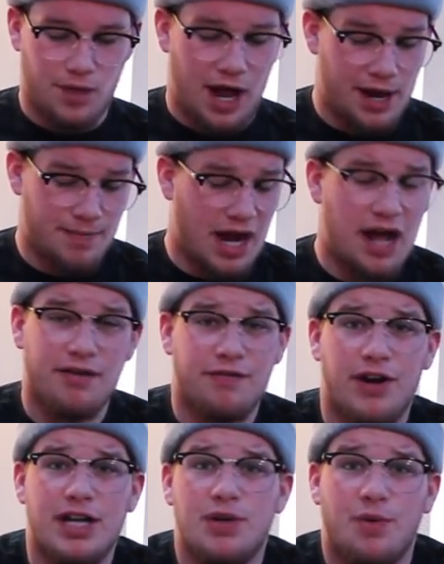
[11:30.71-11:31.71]
I'm not
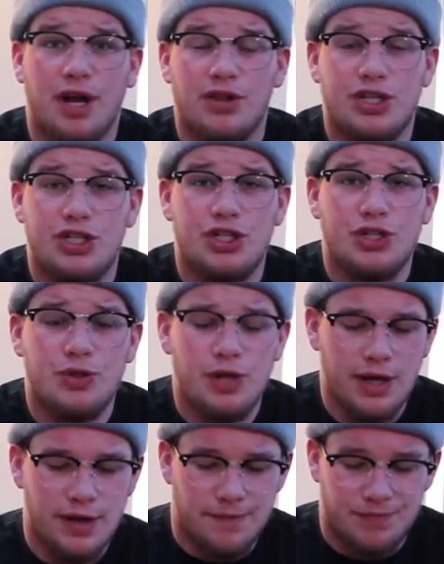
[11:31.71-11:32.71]
afraid to wear this shoe.
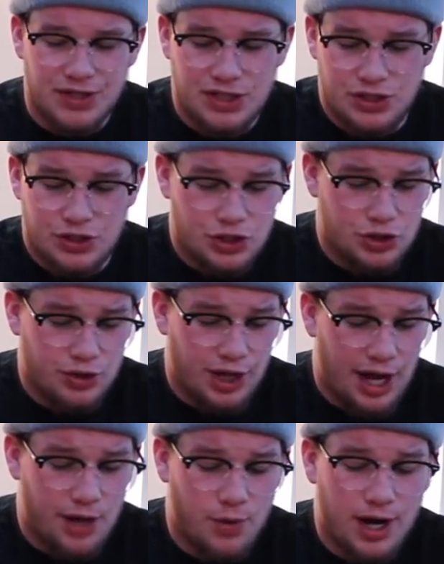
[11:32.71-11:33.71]
This is a shoe
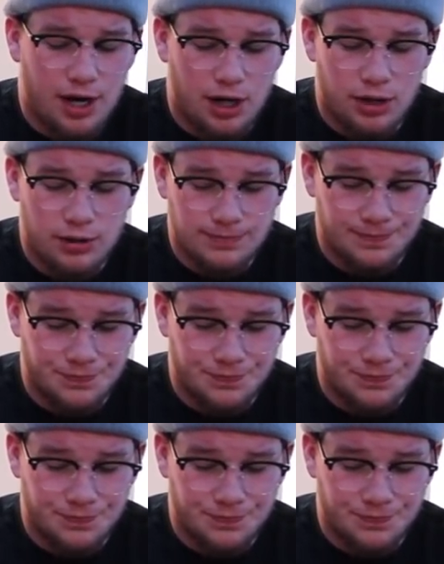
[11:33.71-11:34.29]
that I wear